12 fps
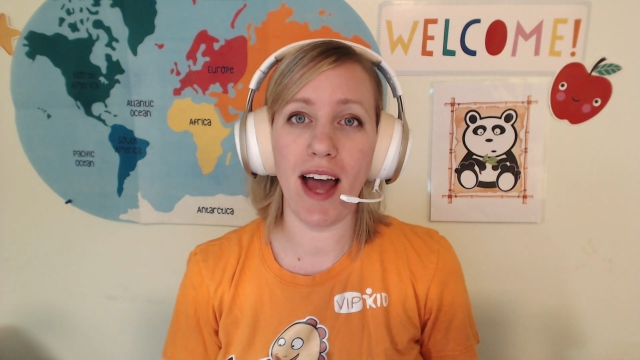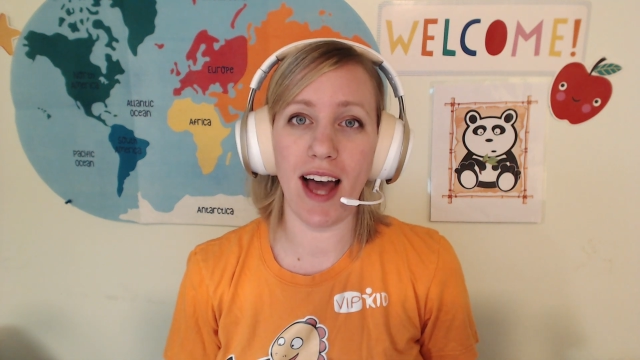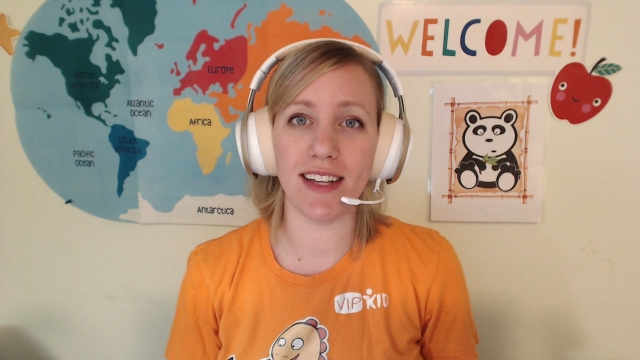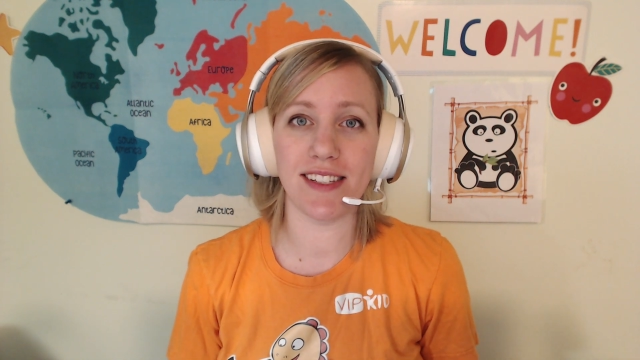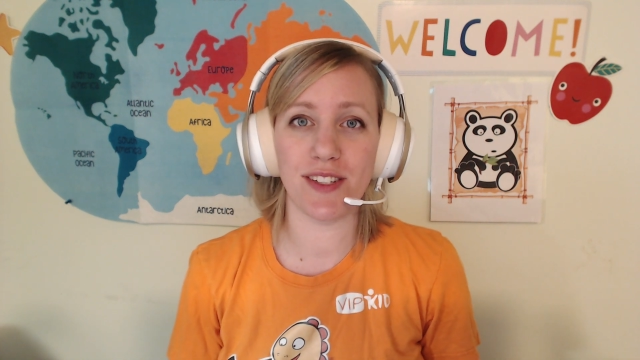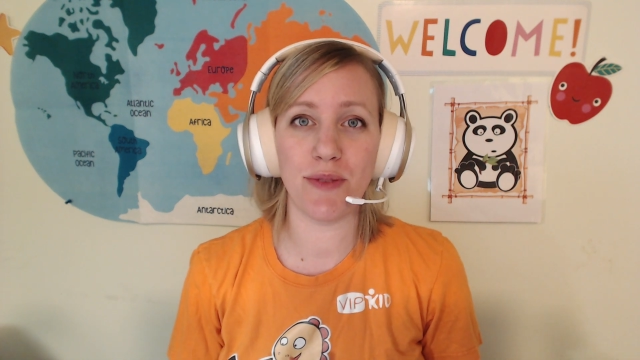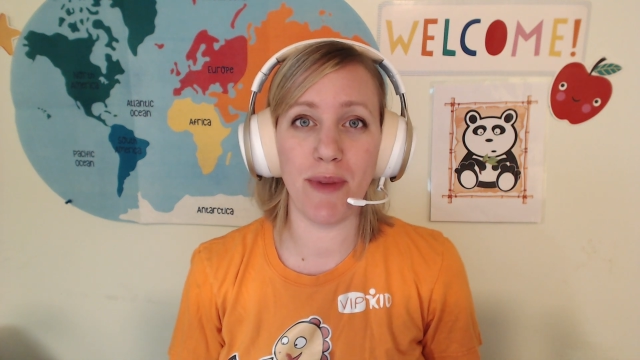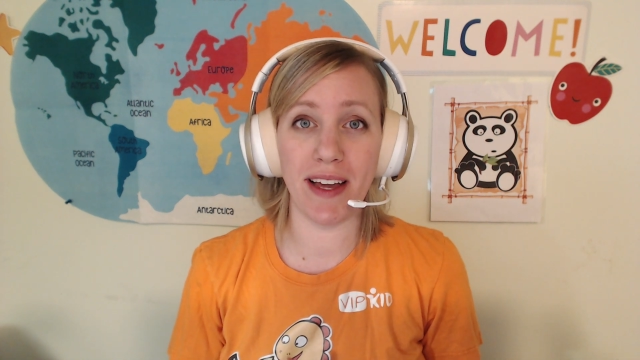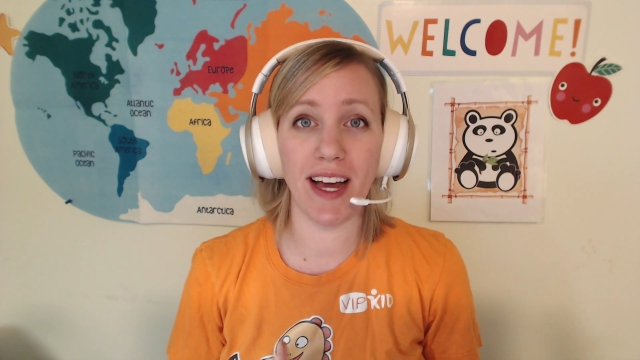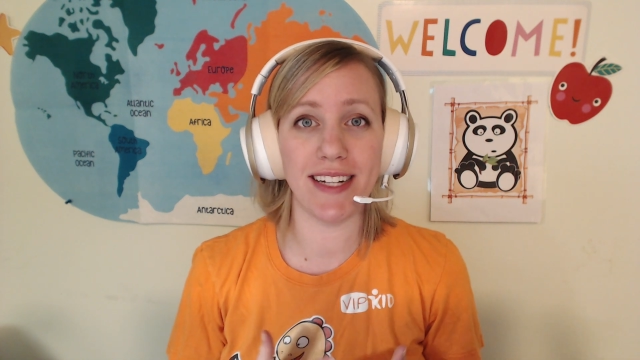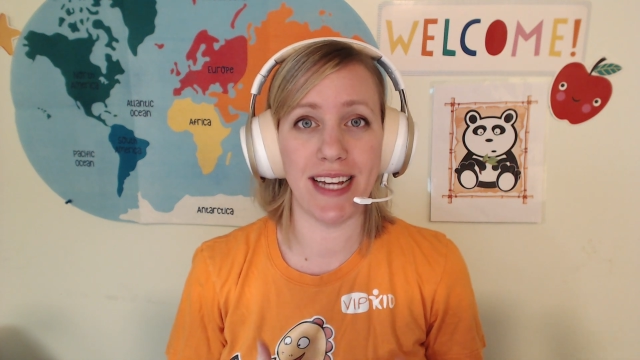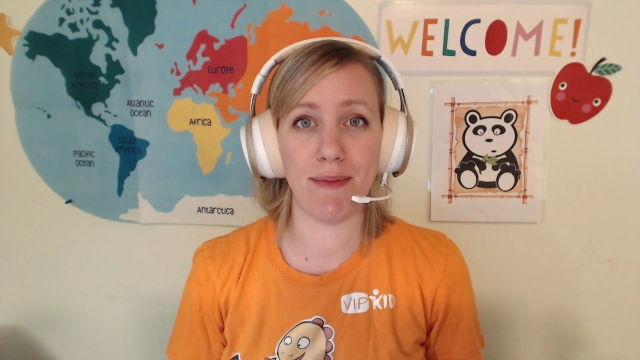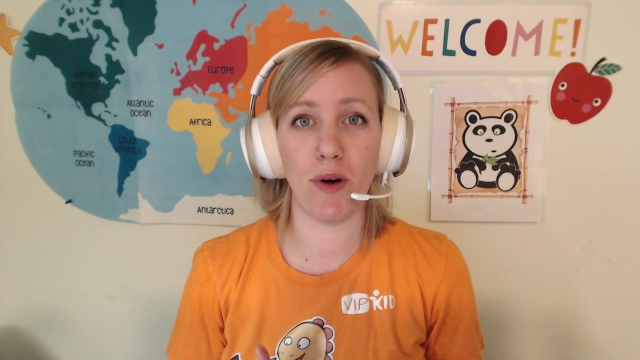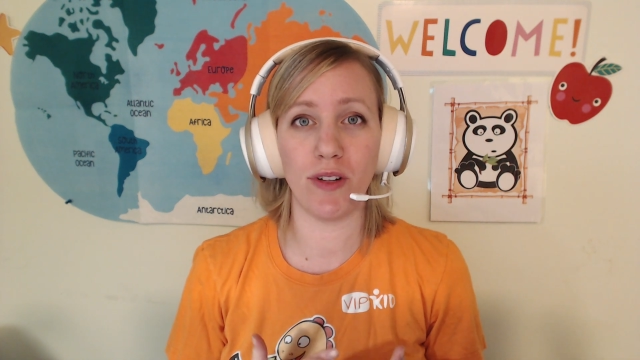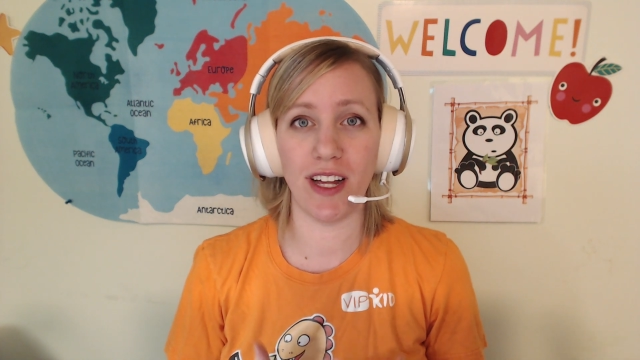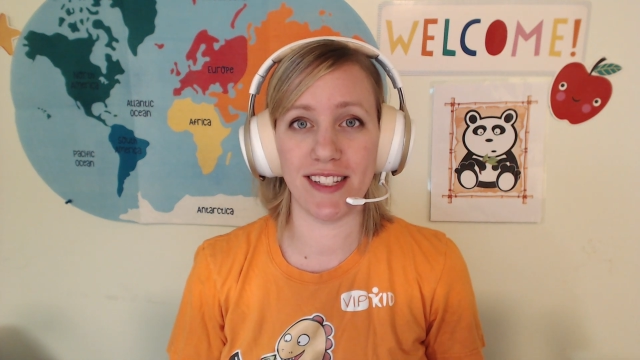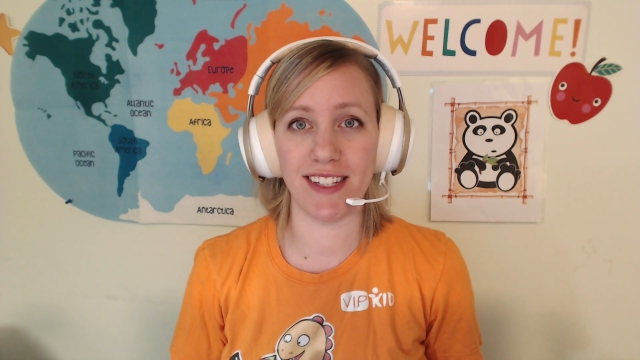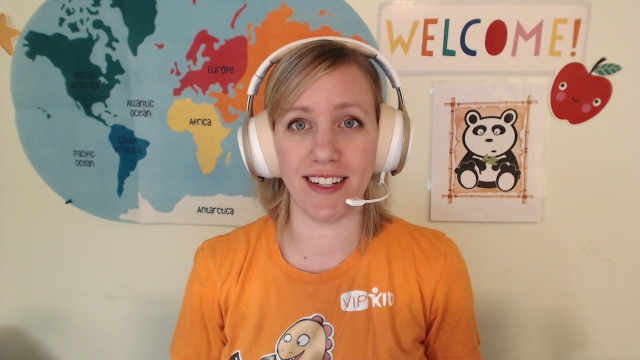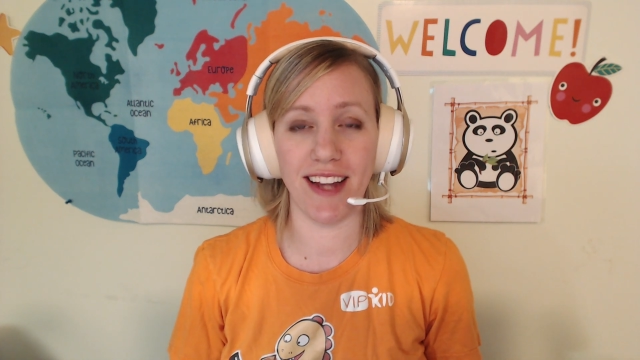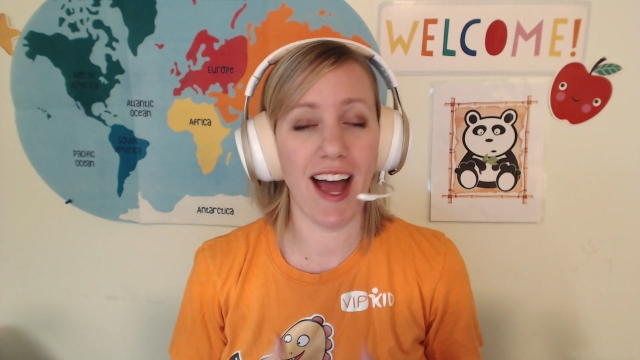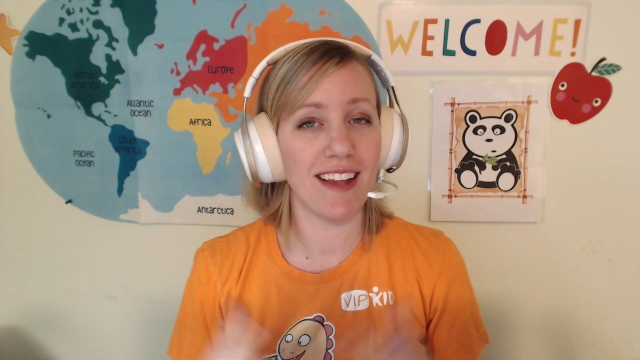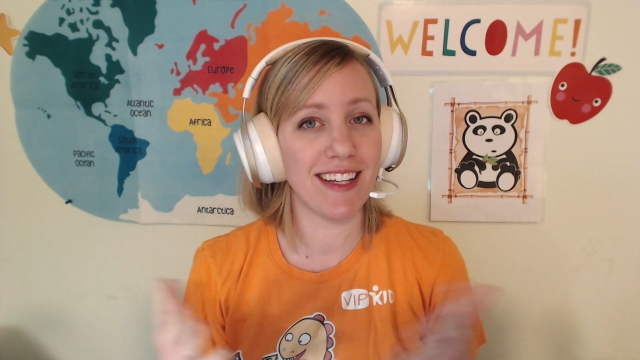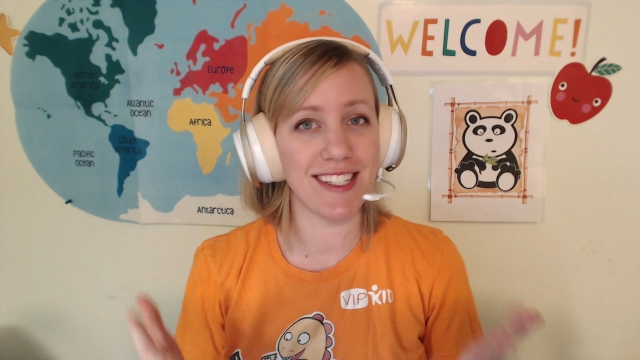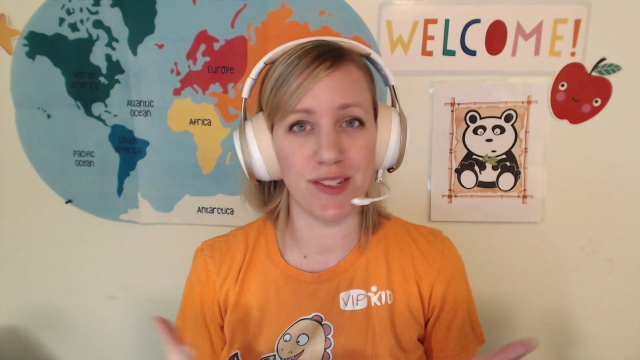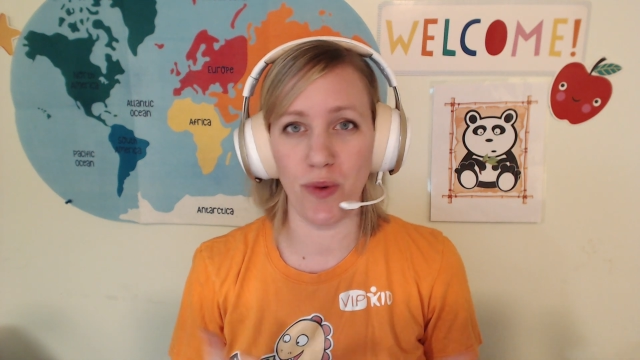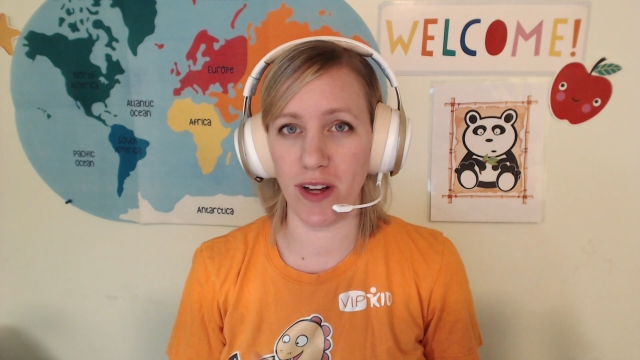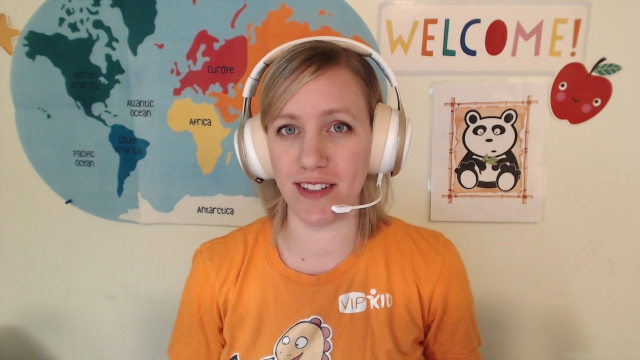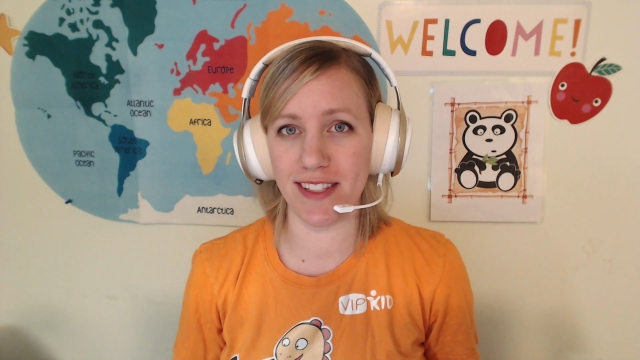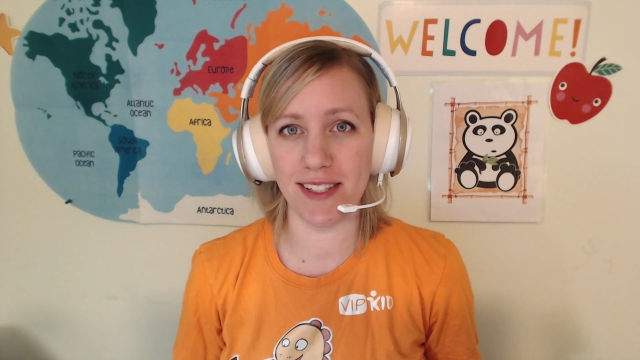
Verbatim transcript: asked to make a demo lesson, at least once.